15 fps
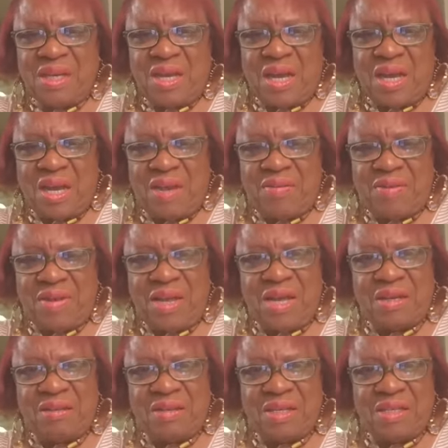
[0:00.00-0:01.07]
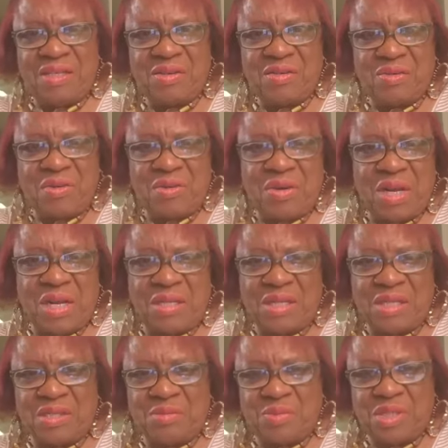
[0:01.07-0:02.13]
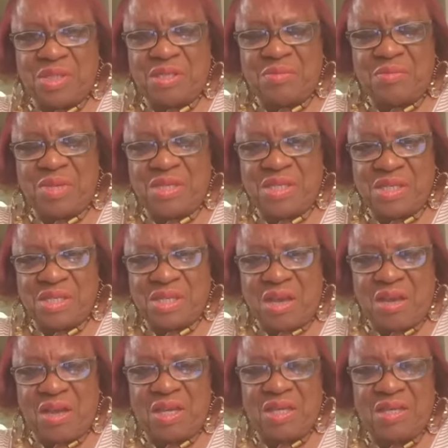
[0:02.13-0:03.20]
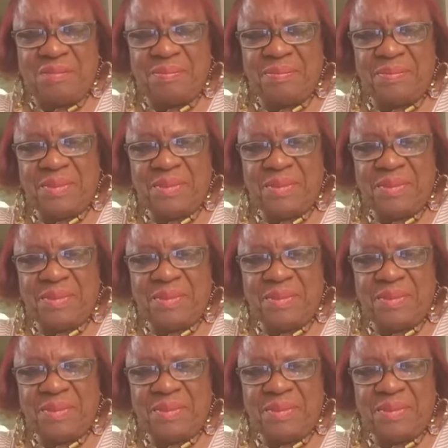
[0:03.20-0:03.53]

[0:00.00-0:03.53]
I have a lot of things going on out there. It's Mr. and Mrs. Ollie.